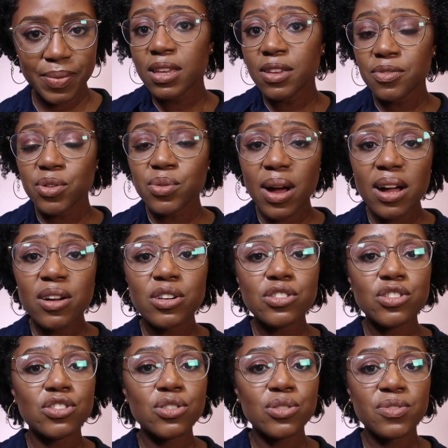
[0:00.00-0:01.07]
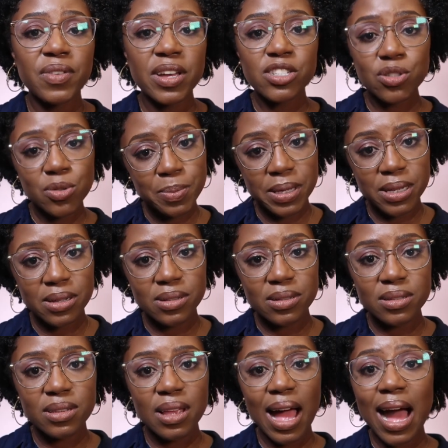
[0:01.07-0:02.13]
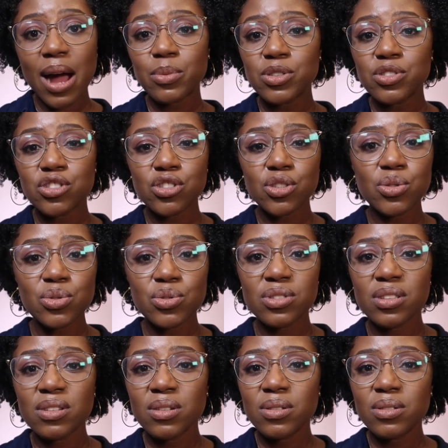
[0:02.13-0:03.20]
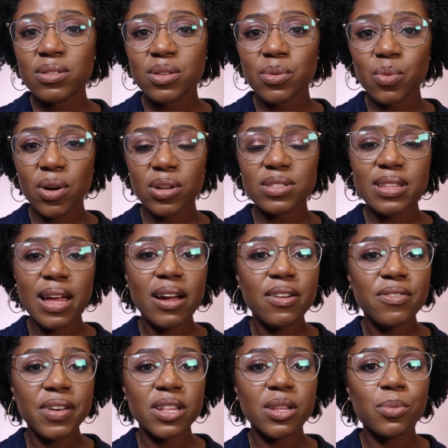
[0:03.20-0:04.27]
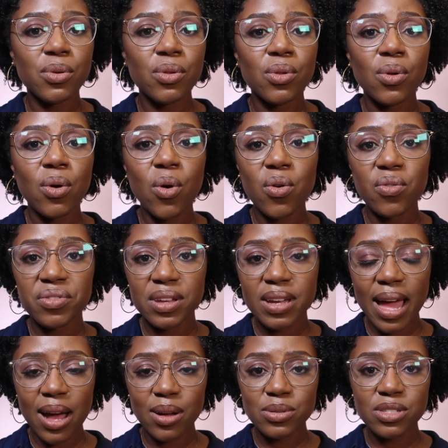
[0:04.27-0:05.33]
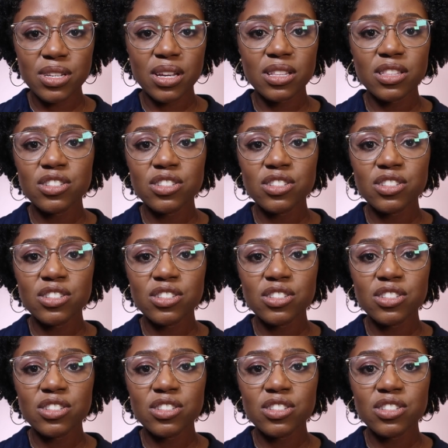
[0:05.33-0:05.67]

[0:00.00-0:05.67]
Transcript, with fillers: If you are going to use facial peels, I would use the ones that are available over the counter.